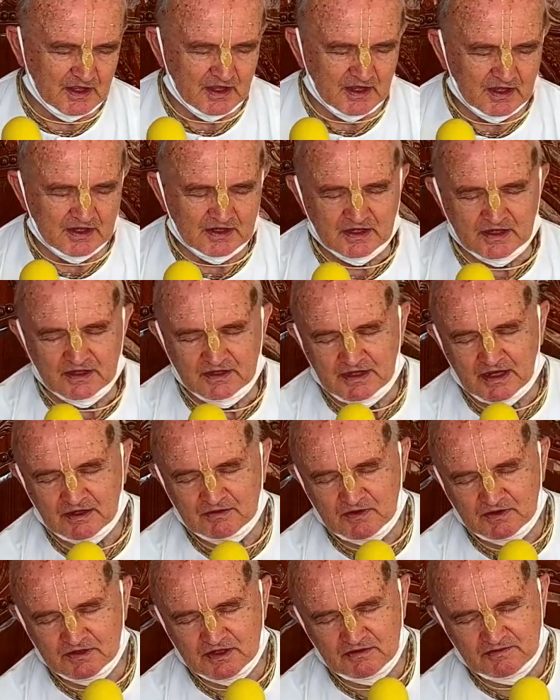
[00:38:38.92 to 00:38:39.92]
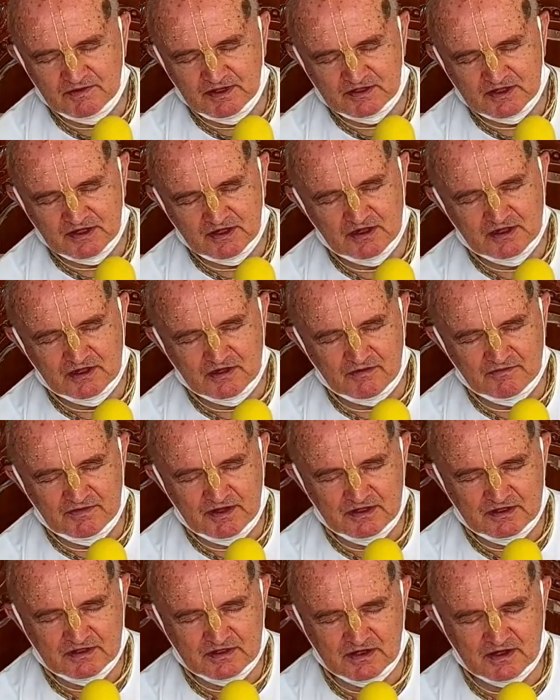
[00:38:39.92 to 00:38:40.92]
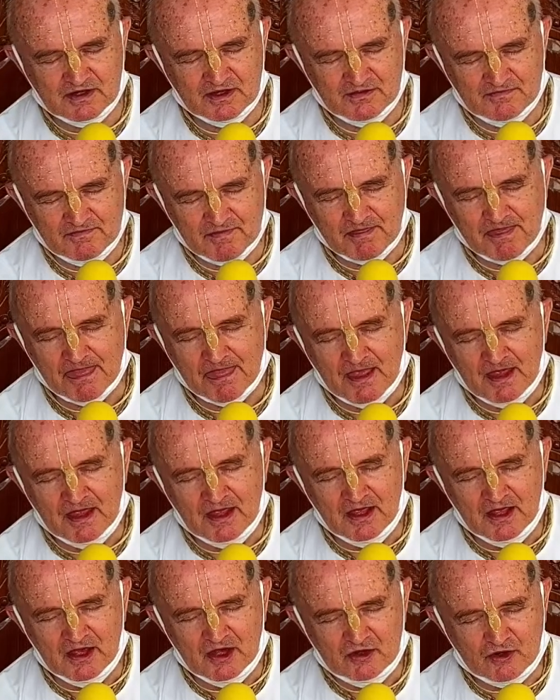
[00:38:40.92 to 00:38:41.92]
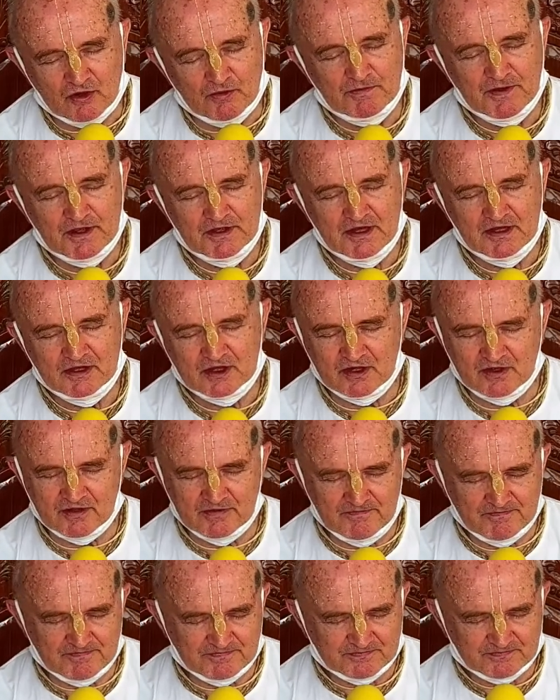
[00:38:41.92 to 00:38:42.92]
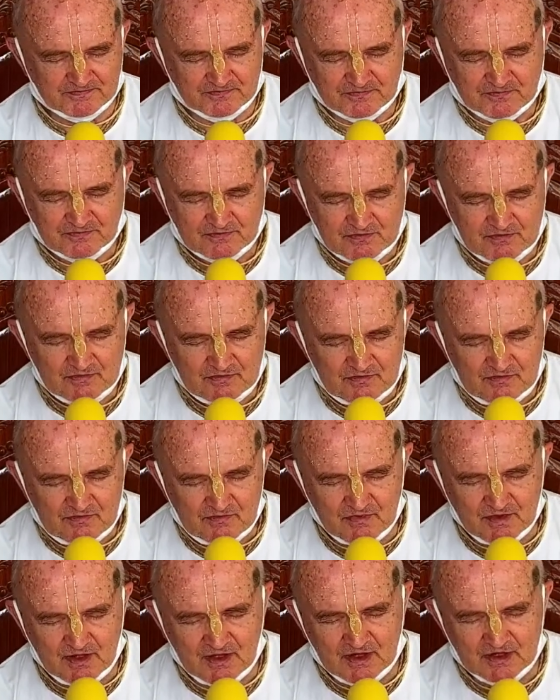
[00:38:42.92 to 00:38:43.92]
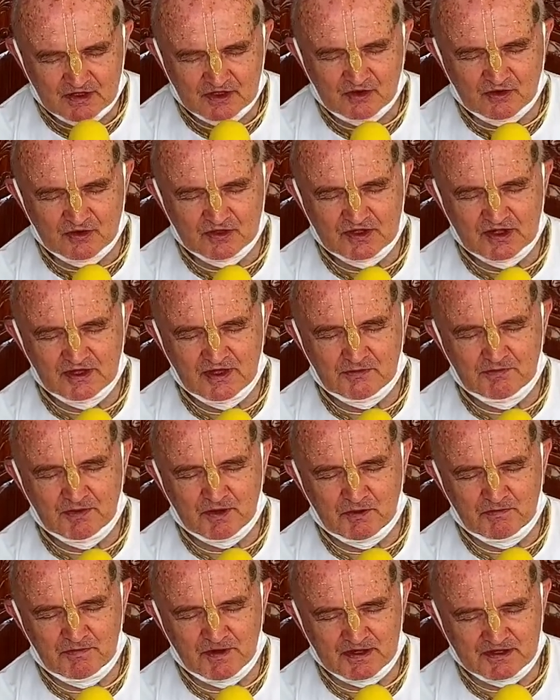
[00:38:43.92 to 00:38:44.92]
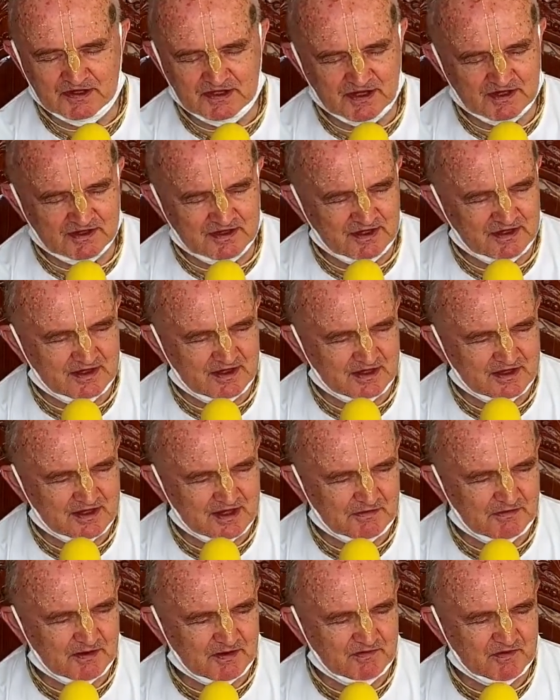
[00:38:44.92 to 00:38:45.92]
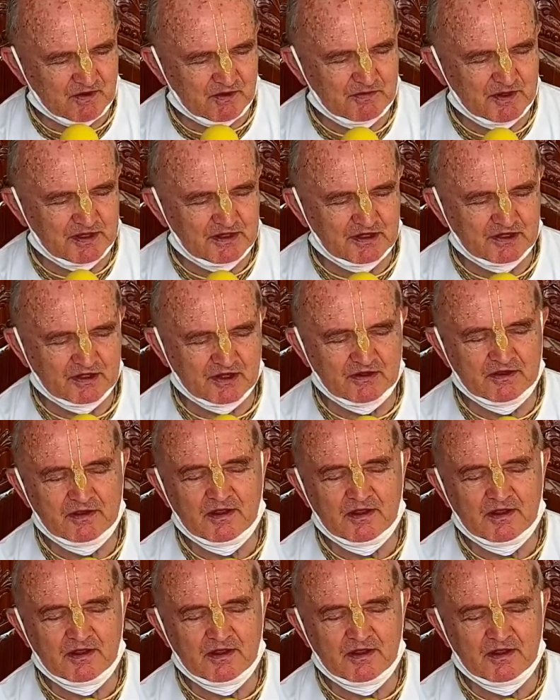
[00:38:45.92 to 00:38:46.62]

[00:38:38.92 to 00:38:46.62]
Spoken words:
That was a result of this competition. So Srila Prabhupada started that type of competition.